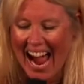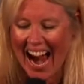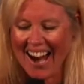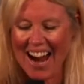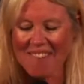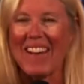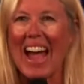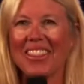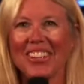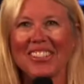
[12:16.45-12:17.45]
All right,
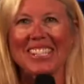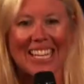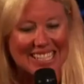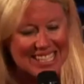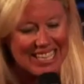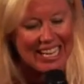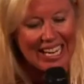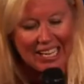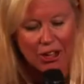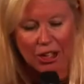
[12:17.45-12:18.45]
Matthew
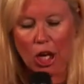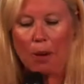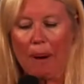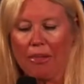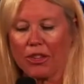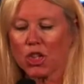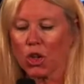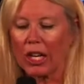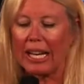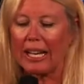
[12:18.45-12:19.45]
16. You can look up on the
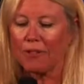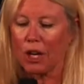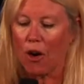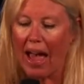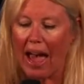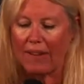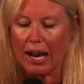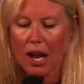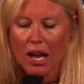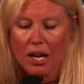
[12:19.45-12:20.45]
screen if you don't have
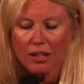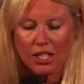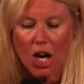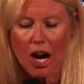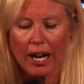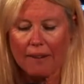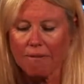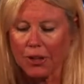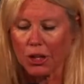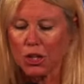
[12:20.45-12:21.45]
it, starting
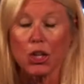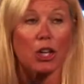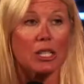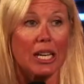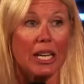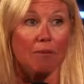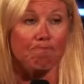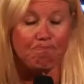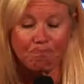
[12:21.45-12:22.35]
in verse 13.